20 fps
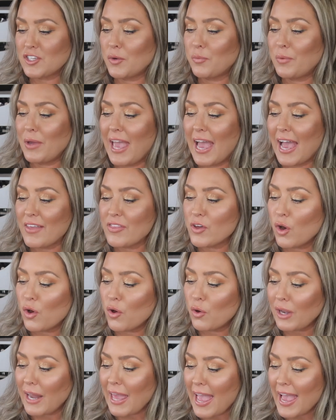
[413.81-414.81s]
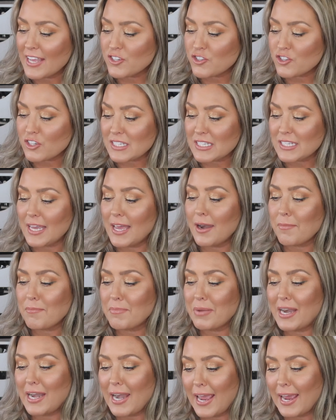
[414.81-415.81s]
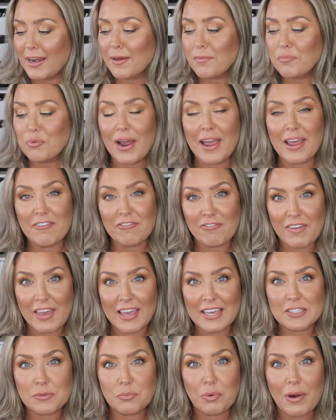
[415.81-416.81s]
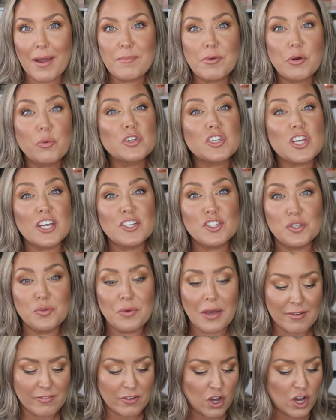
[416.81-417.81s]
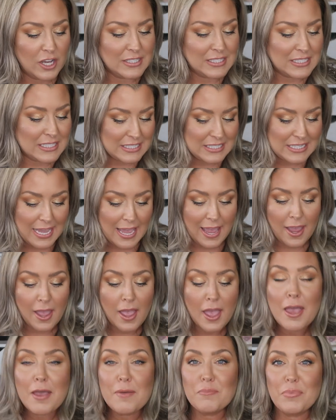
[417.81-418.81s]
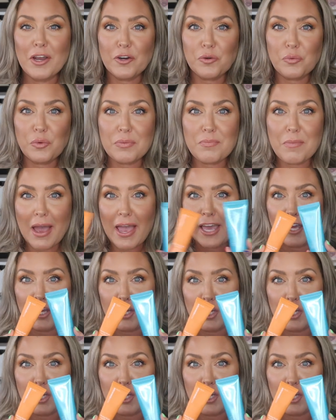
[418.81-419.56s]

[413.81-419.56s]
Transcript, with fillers: So we had the Ole Henriksen Banana Bright Face Primer, which I do have on today, paired with my